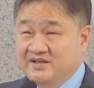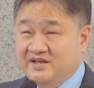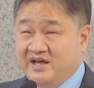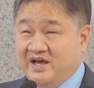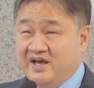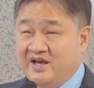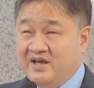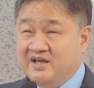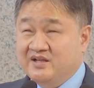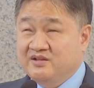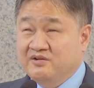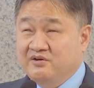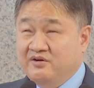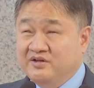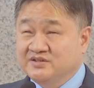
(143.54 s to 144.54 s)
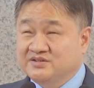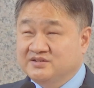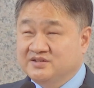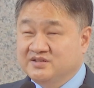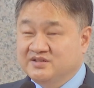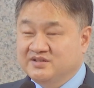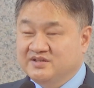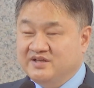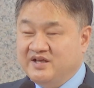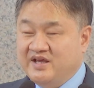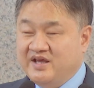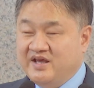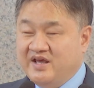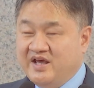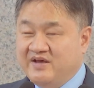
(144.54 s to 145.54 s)
I lost
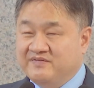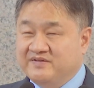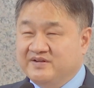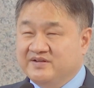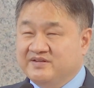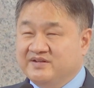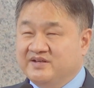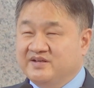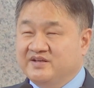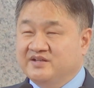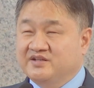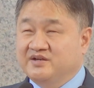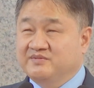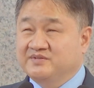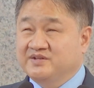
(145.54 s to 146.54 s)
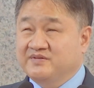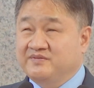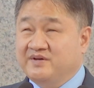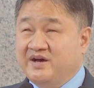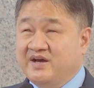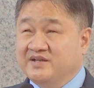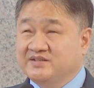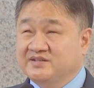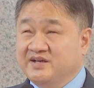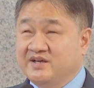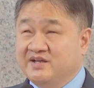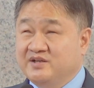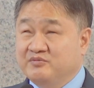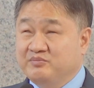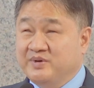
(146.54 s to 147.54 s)
everything in terms of
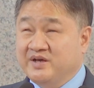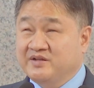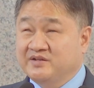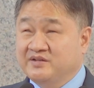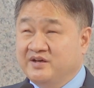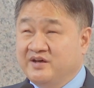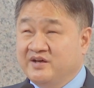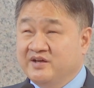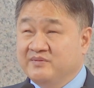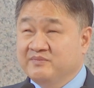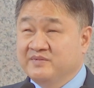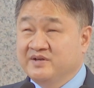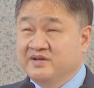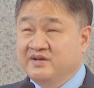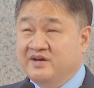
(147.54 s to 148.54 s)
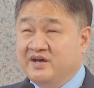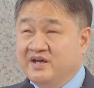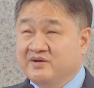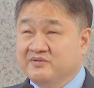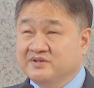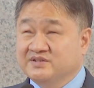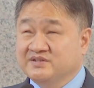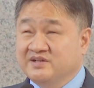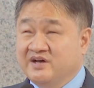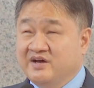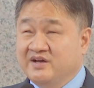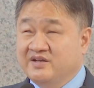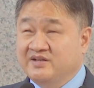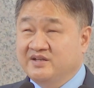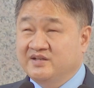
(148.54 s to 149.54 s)
eyesight by the time I was
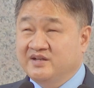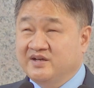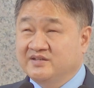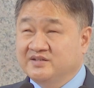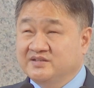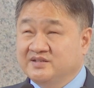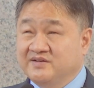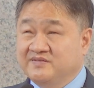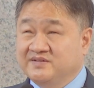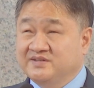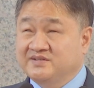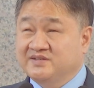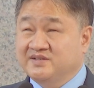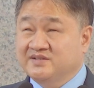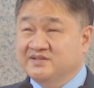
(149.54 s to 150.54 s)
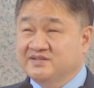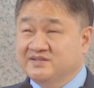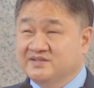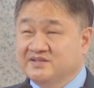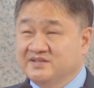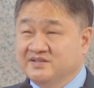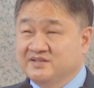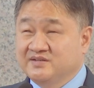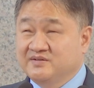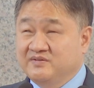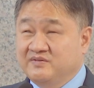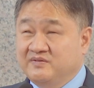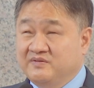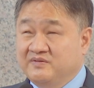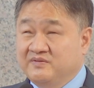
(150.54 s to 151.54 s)
nine in 1976.
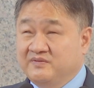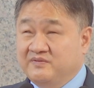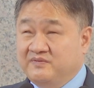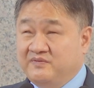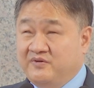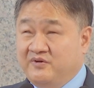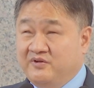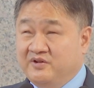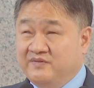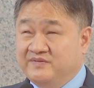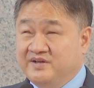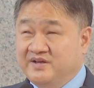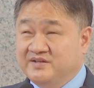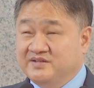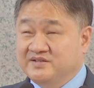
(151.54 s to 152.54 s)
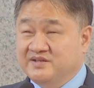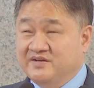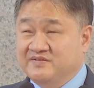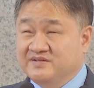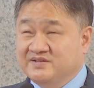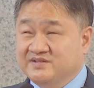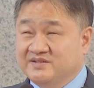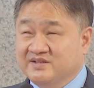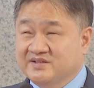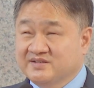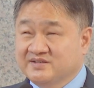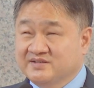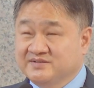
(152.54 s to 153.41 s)
Fall of 1976.